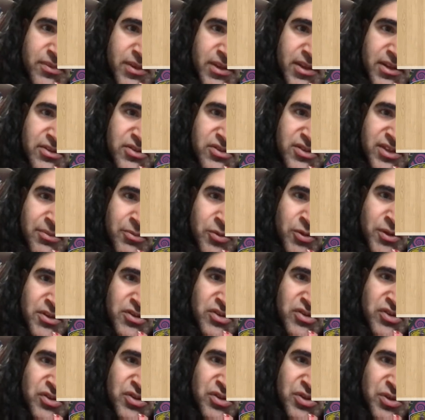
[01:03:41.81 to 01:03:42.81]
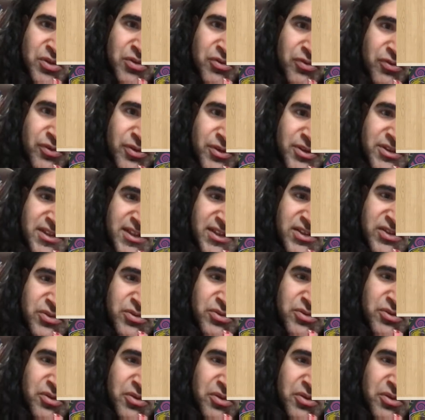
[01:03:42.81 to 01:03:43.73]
So I'm going to go for this